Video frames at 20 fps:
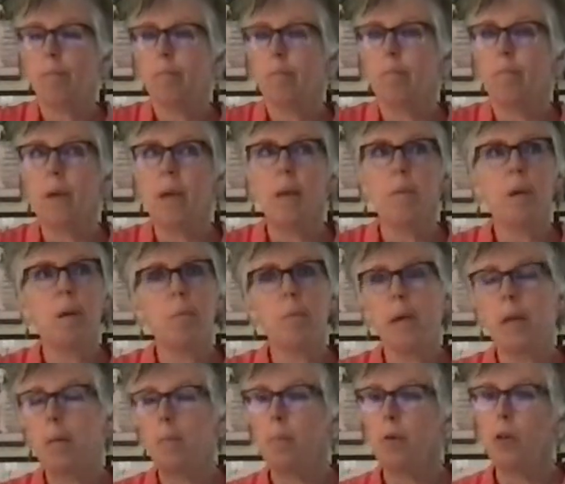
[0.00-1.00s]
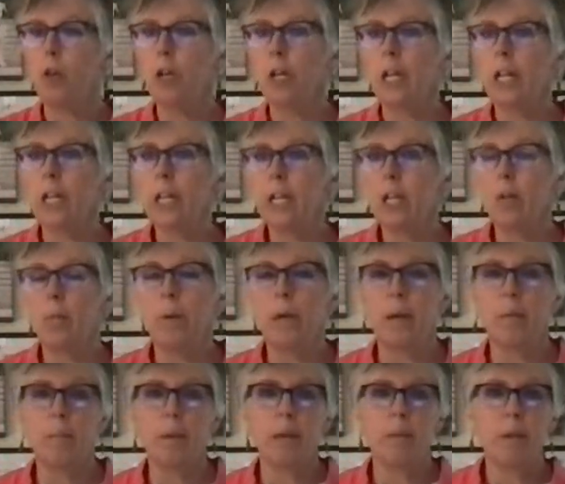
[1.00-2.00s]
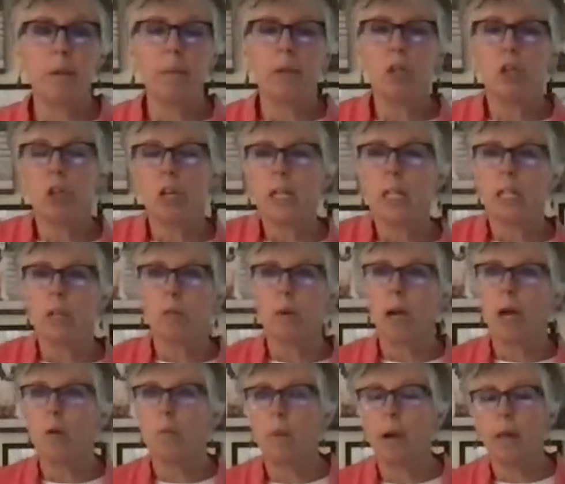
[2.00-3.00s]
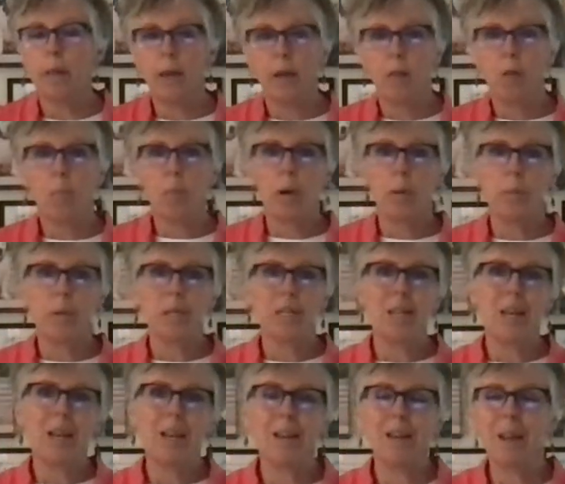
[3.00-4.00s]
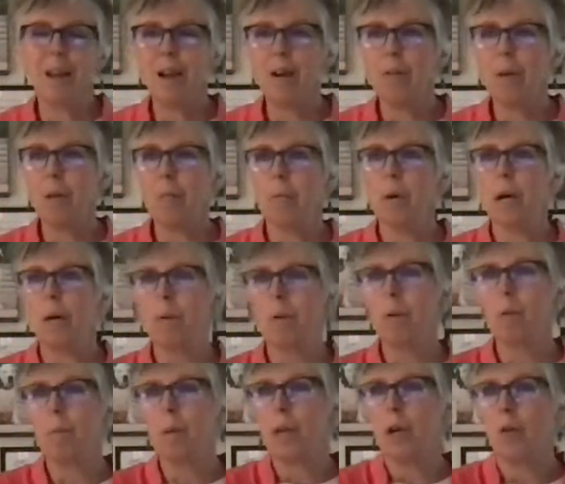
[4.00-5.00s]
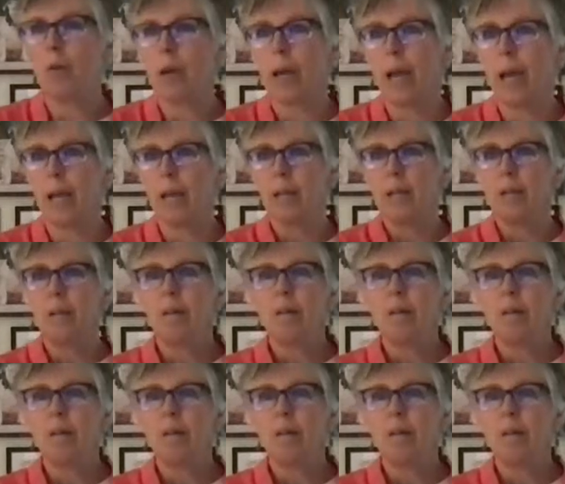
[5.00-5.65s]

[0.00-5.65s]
maybe been bullied a little bit, maybe been chased around by the other puppies. And, you know, he probably would be okay.